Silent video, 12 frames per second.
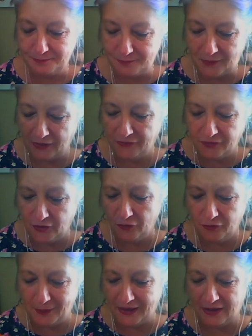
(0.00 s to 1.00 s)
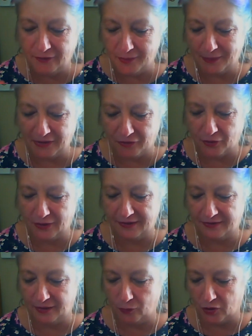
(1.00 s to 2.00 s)
Excuse me, clearing my throat.
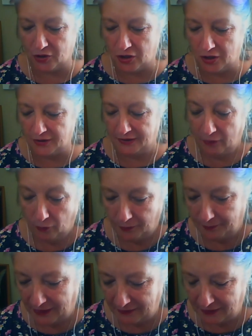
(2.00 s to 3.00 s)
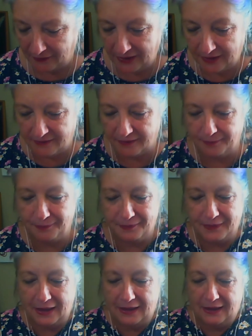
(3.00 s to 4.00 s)
Let's see what card. Ooh, and there it is.
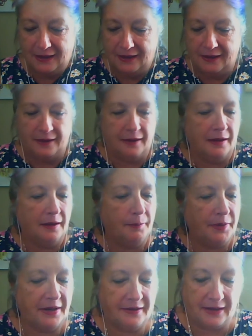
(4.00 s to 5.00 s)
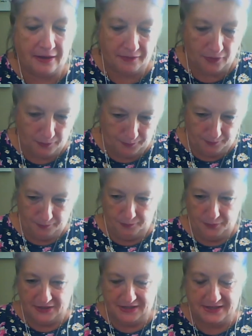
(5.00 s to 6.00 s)
Put it down. Oh,
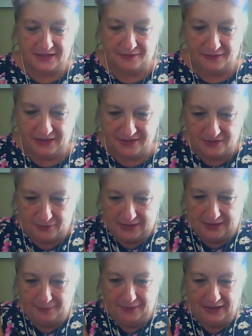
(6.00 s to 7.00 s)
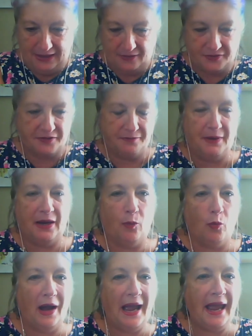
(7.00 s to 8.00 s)
put it down there so I'm out of my
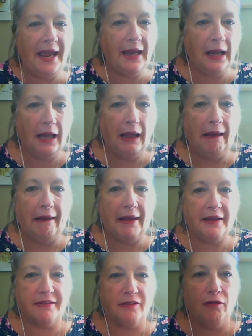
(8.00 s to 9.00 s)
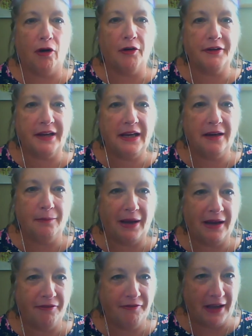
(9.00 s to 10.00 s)
way. It's not in
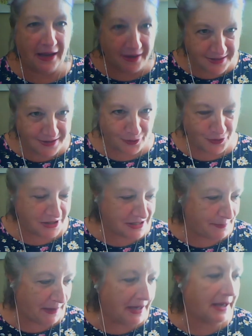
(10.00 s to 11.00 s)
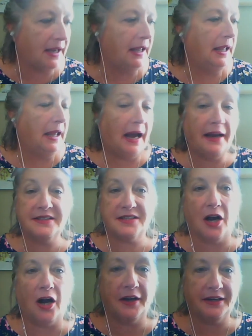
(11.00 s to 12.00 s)
my face, so to speak. And it's
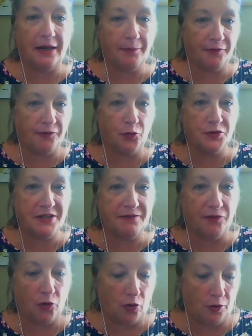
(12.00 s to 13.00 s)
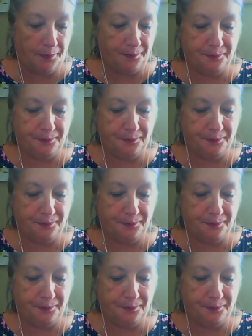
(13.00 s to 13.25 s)
card number 44.